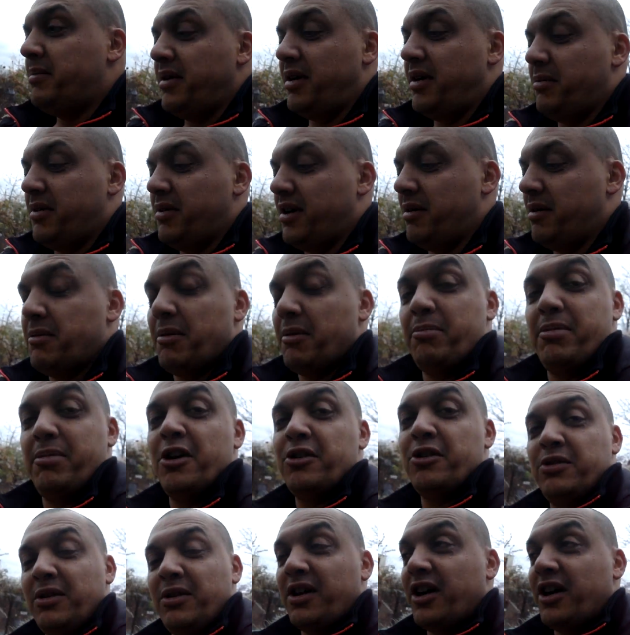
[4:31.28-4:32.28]
in my
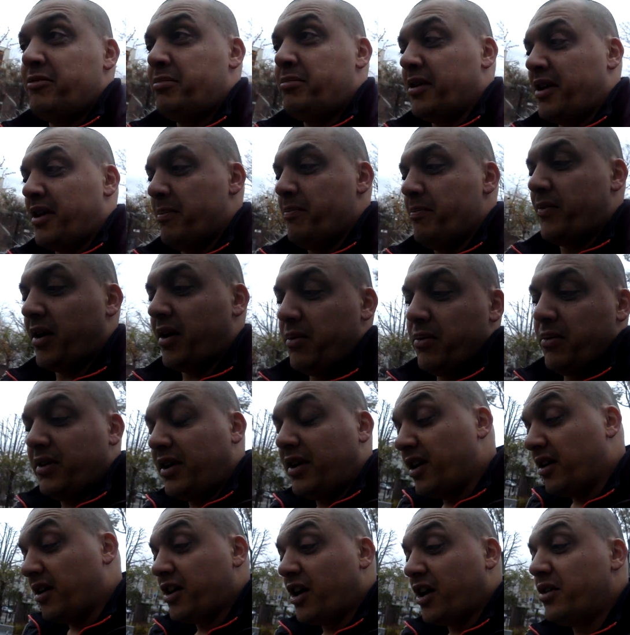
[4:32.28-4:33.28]
personal life. But
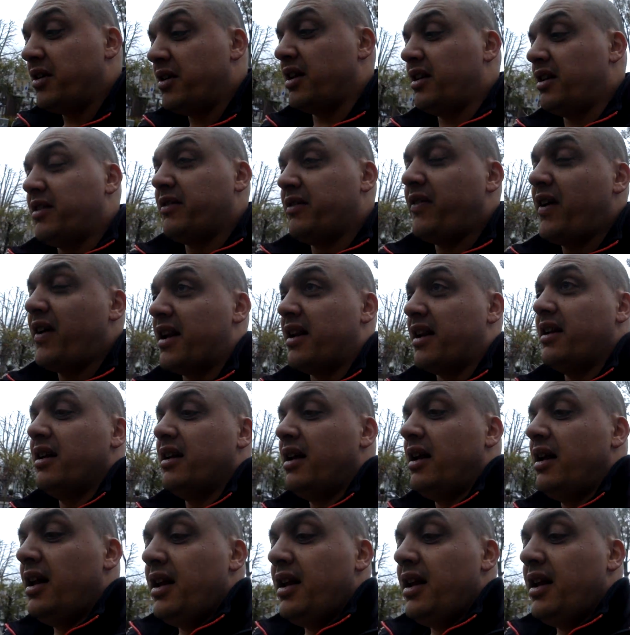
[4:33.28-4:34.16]
going to this event